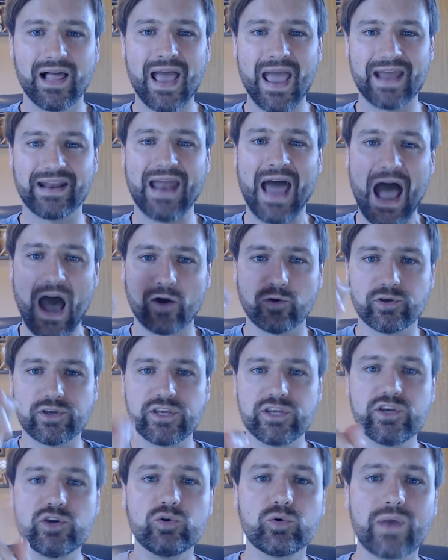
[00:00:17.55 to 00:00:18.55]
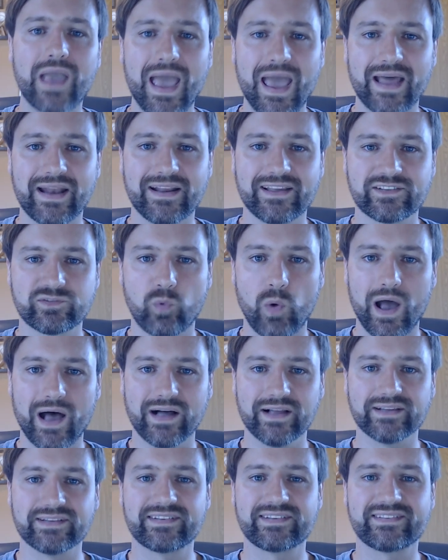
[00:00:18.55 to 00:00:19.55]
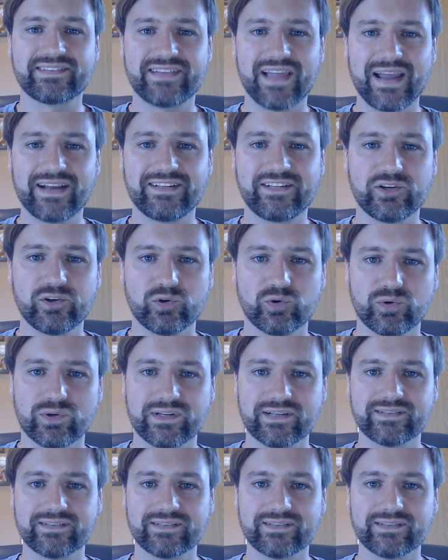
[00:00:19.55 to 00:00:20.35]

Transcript: and how you can as well. Stay tuned.